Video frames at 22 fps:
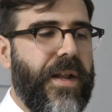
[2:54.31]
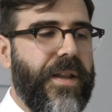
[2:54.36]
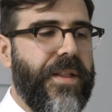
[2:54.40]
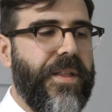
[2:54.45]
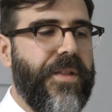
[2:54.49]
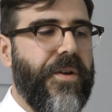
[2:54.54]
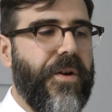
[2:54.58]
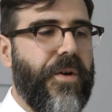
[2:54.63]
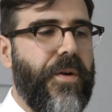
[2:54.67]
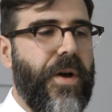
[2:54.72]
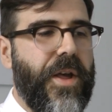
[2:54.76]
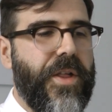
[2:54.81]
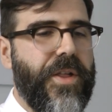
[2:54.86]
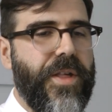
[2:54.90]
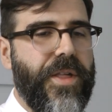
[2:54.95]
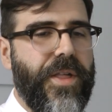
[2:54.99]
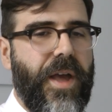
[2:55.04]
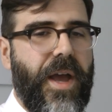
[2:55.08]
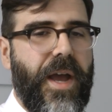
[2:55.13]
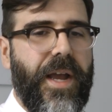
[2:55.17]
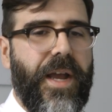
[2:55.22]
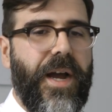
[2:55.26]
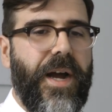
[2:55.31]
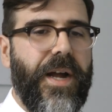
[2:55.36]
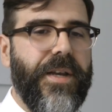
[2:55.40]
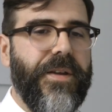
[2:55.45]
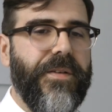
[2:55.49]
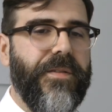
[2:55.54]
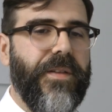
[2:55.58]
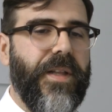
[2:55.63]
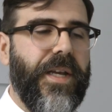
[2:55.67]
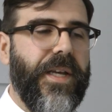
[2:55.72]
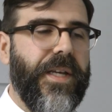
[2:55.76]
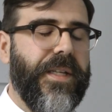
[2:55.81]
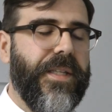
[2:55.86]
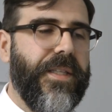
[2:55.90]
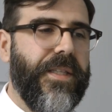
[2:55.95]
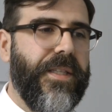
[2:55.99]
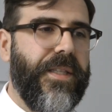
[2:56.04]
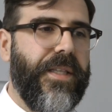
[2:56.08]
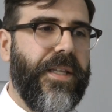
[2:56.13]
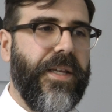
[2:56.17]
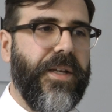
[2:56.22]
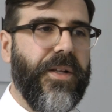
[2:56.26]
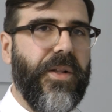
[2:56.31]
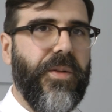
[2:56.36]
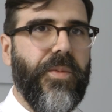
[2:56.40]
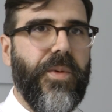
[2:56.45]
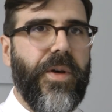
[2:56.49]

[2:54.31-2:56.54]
these are questions I kind of like deal